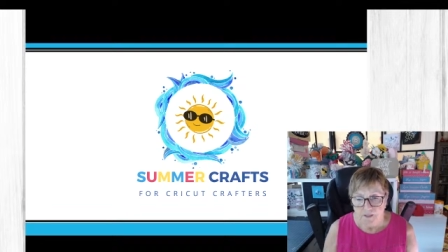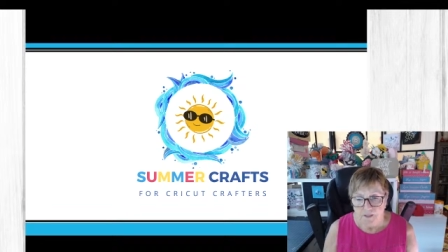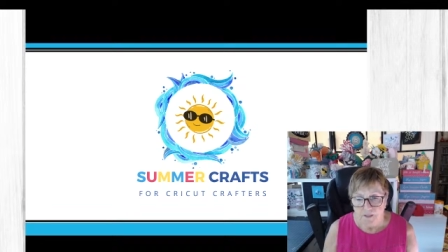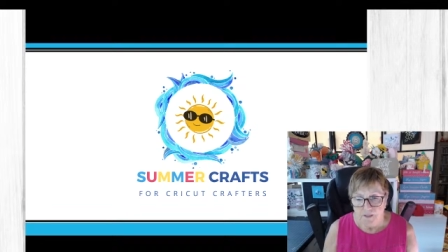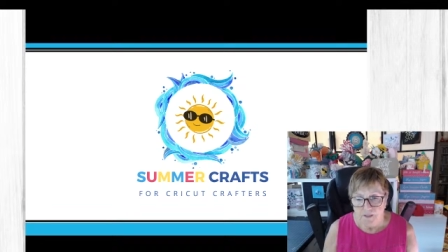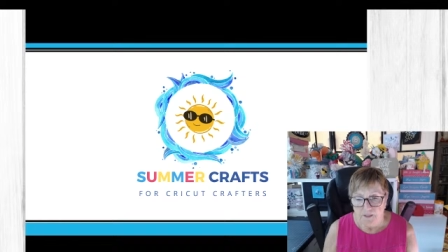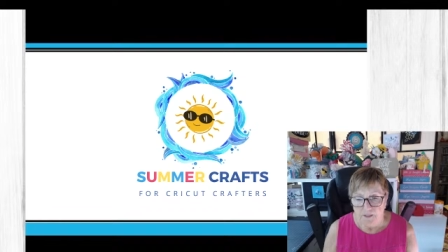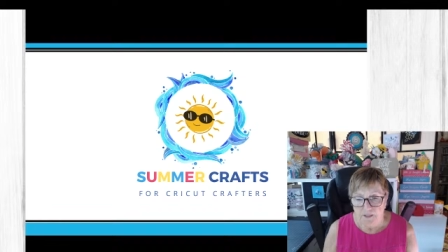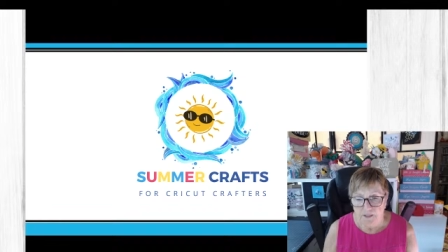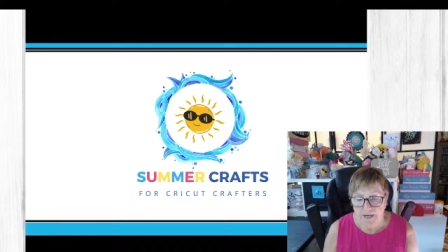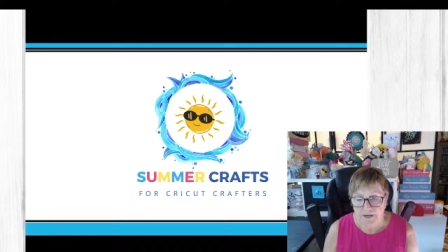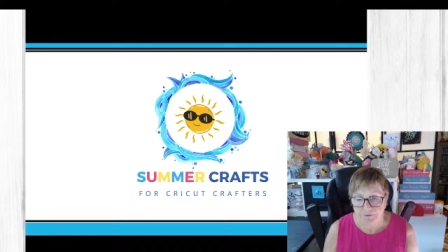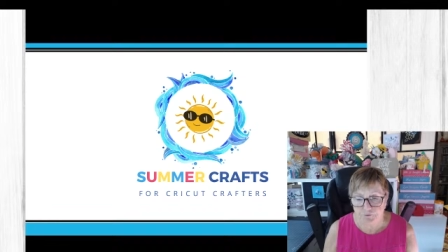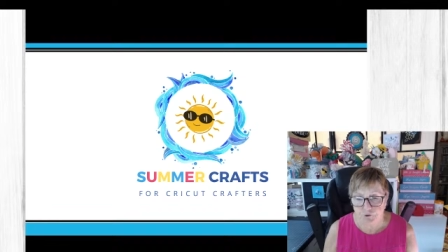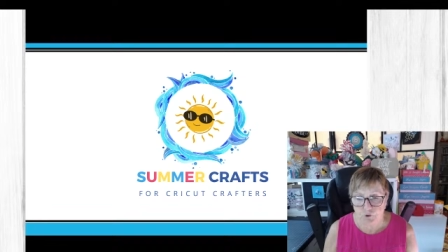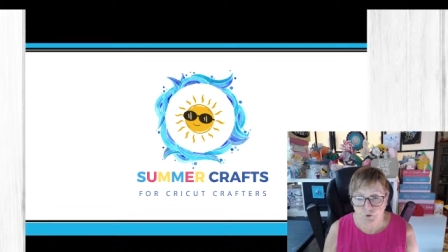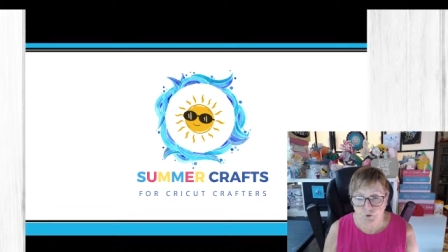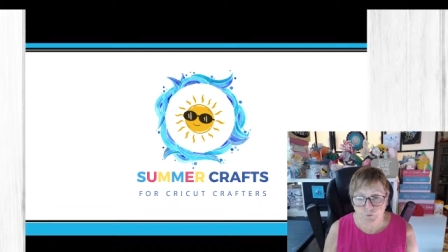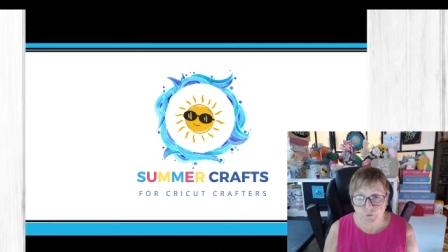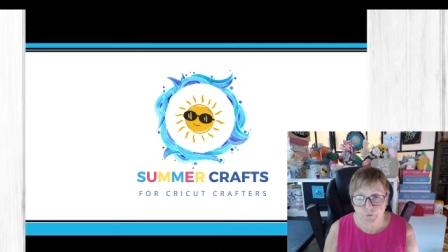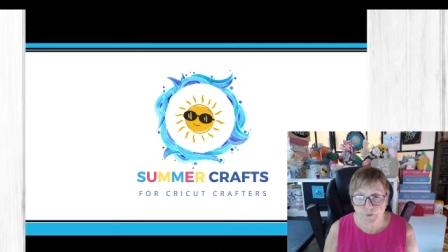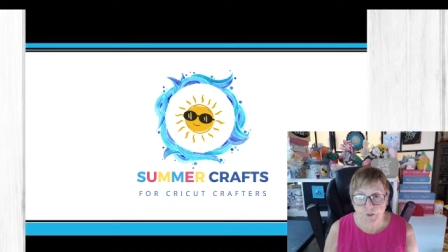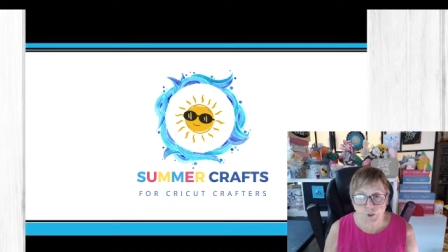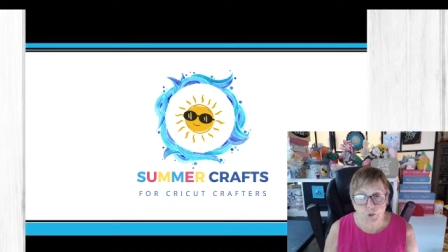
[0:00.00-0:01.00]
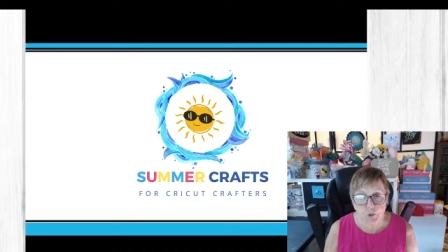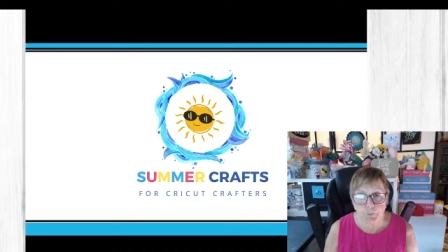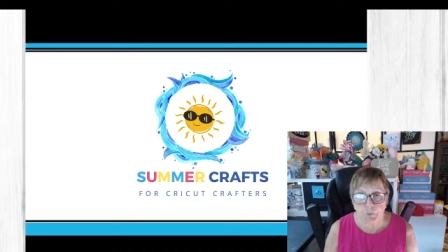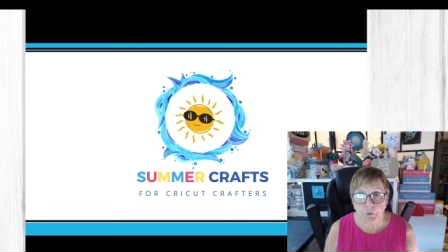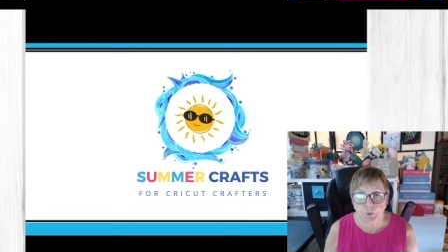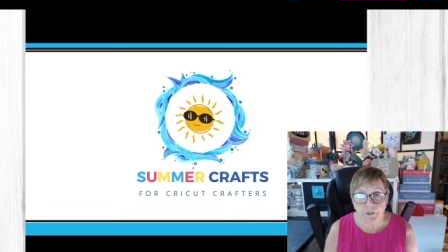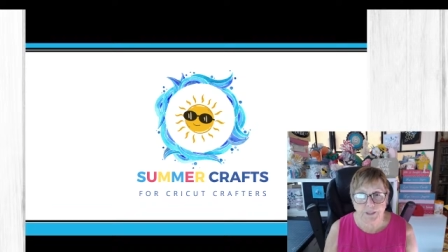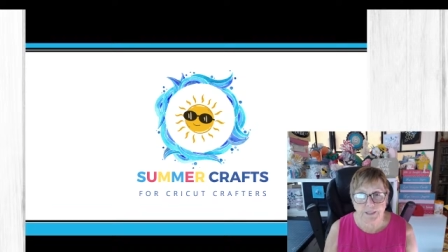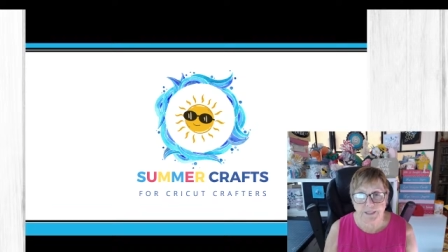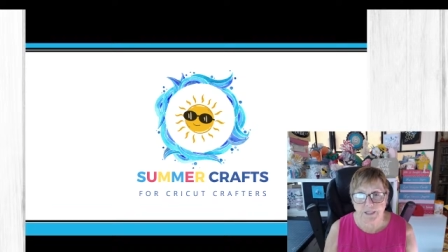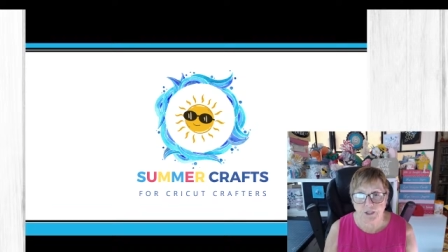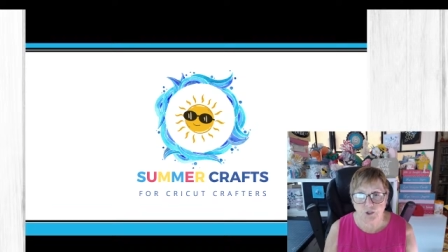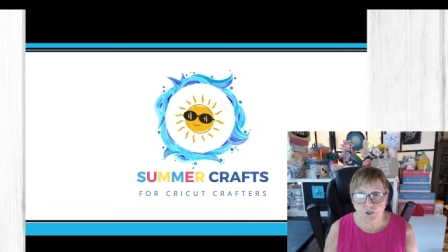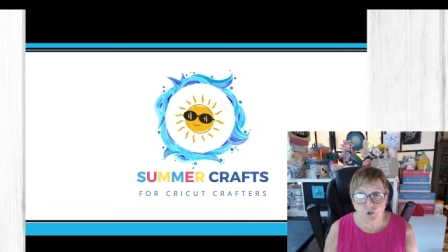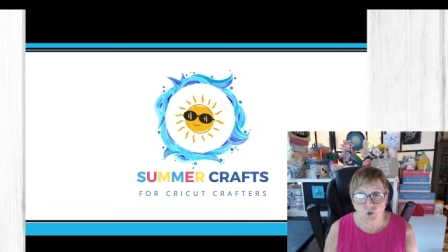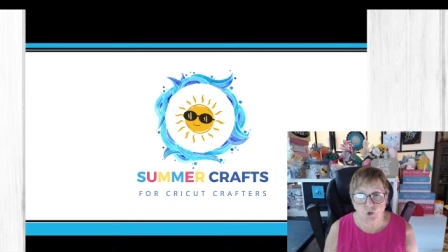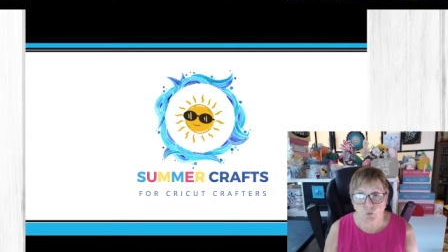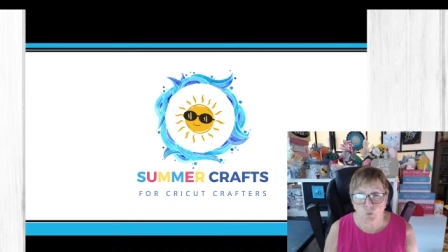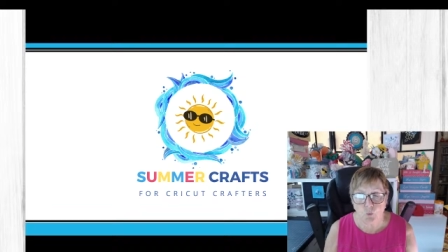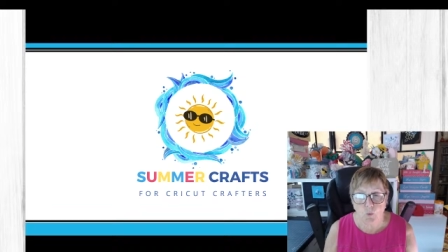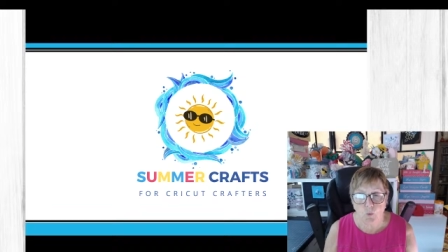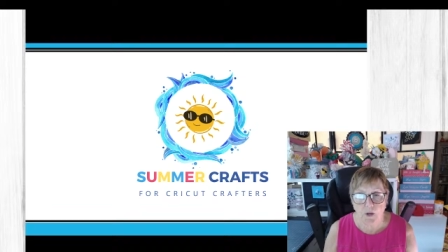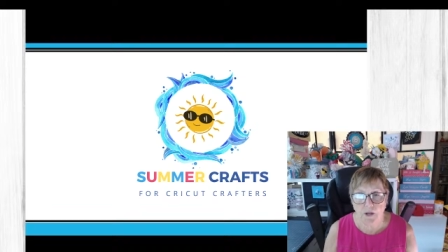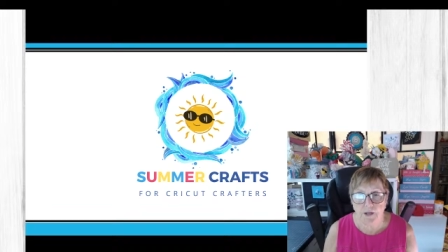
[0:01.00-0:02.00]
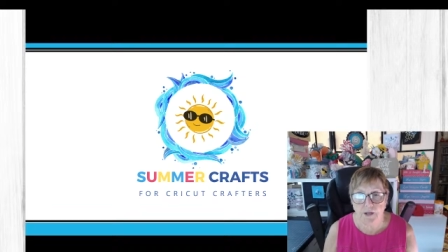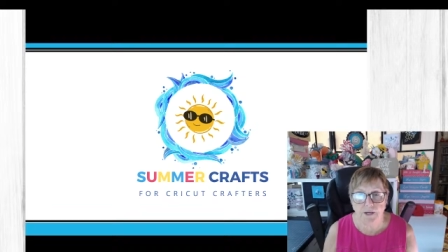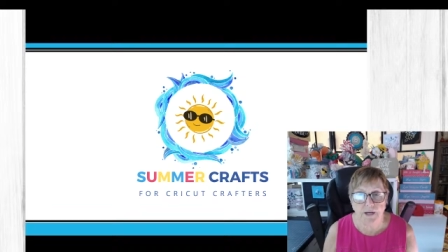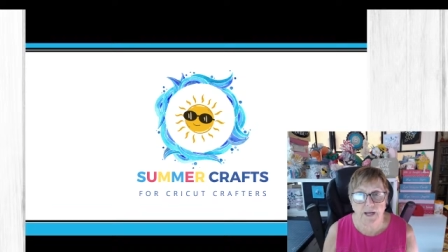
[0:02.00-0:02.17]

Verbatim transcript: And after you finish putting in your one,